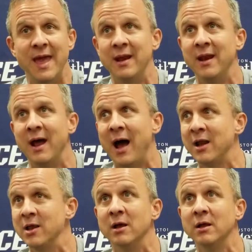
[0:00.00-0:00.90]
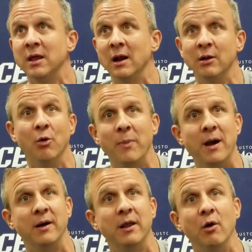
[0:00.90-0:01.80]
end, and now how do you get a little
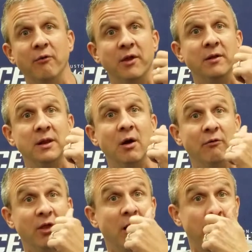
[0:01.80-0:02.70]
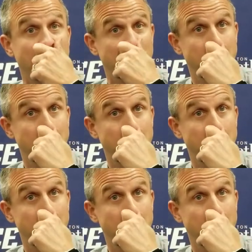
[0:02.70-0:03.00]
better to get over the hump?